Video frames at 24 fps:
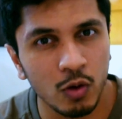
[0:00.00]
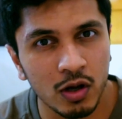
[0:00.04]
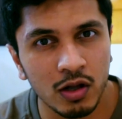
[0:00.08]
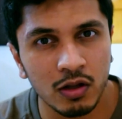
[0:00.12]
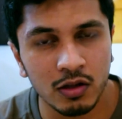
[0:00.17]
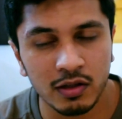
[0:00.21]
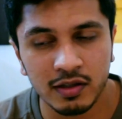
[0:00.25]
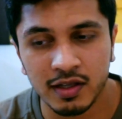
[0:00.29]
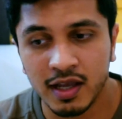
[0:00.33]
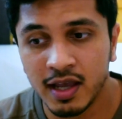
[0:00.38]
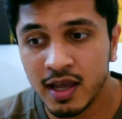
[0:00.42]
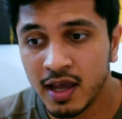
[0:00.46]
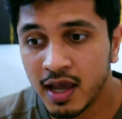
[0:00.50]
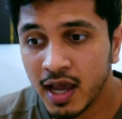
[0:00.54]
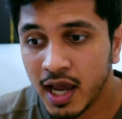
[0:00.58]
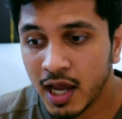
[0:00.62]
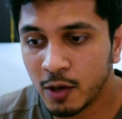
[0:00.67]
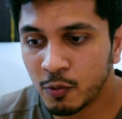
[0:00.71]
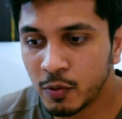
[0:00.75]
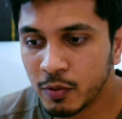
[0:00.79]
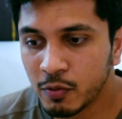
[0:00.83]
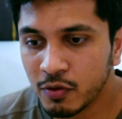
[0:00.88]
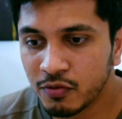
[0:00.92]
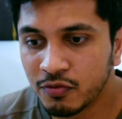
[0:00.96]
world,
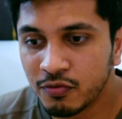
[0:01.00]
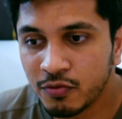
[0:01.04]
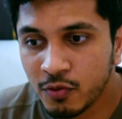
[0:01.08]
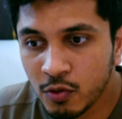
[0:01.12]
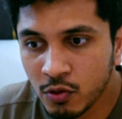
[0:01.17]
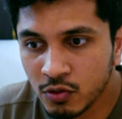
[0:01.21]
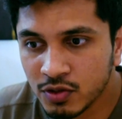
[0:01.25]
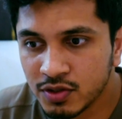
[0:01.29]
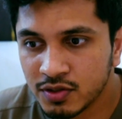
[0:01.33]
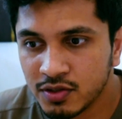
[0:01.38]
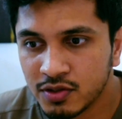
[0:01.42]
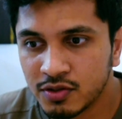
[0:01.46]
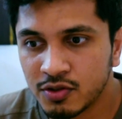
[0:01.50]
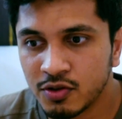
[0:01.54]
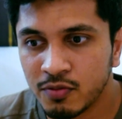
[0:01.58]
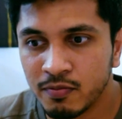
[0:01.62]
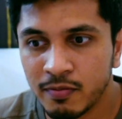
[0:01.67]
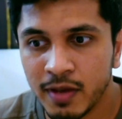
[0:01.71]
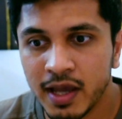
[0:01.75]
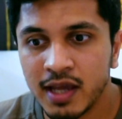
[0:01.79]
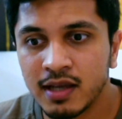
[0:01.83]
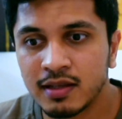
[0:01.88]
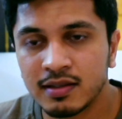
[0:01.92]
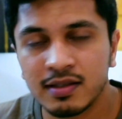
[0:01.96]
and we were forced to
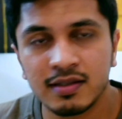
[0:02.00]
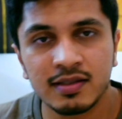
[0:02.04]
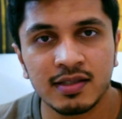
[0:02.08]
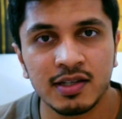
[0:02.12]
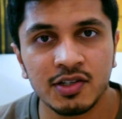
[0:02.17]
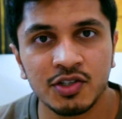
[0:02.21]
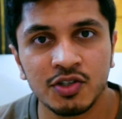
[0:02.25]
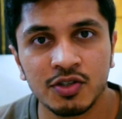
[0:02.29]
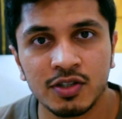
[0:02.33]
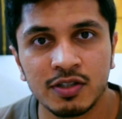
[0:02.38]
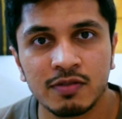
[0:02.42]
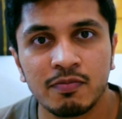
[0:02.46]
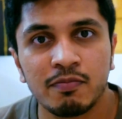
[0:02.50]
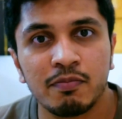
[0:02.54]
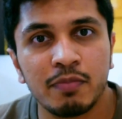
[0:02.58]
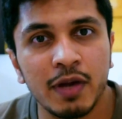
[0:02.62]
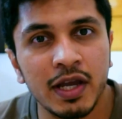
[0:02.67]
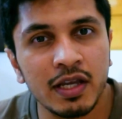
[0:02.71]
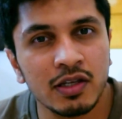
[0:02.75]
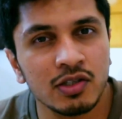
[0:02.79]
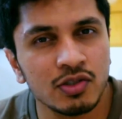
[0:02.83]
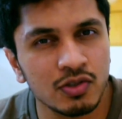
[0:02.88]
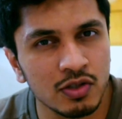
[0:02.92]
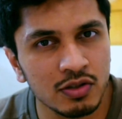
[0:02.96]
make decisions
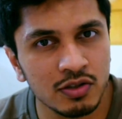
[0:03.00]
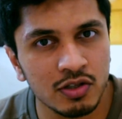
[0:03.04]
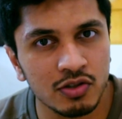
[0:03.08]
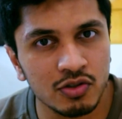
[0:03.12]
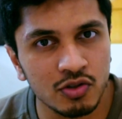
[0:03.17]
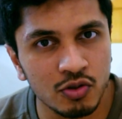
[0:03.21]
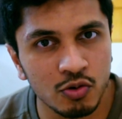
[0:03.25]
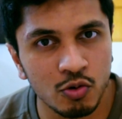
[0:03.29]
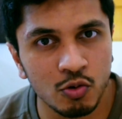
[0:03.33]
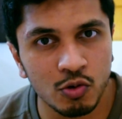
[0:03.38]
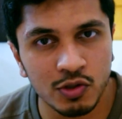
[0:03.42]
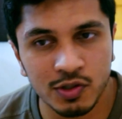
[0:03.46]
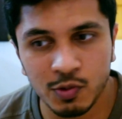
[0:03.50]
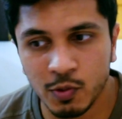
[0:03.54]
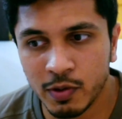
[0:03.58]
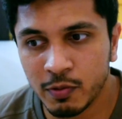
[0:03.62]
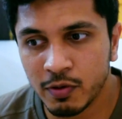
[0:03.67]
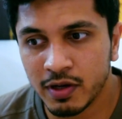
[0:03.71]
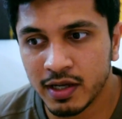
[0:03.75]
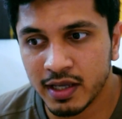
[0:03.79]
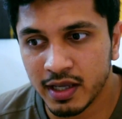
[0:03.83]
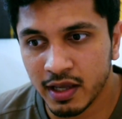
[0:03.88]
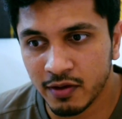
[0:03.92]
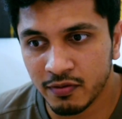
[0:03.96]
based on the tools we
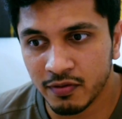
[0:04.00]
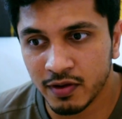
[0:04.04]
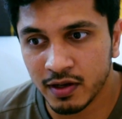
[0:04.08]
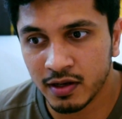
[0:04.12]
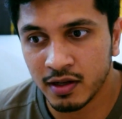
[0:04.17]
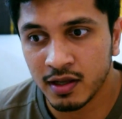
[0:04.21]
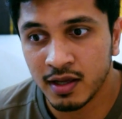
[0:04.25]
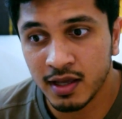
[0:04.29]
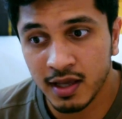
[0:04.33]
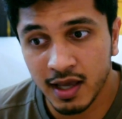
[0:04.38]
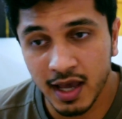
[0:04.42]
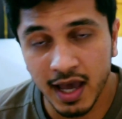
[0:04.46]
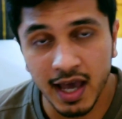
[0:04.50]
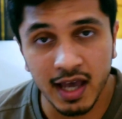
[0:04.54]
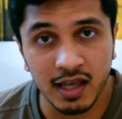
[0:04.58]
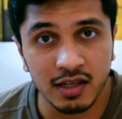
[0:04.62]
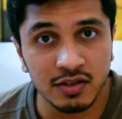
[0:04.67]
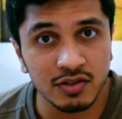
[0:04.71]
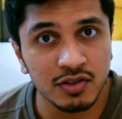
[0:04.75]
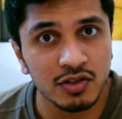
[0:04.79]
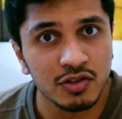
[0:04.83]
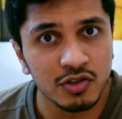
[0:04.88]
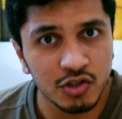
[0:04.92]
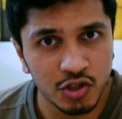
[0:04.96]
were given
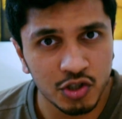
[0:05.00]
as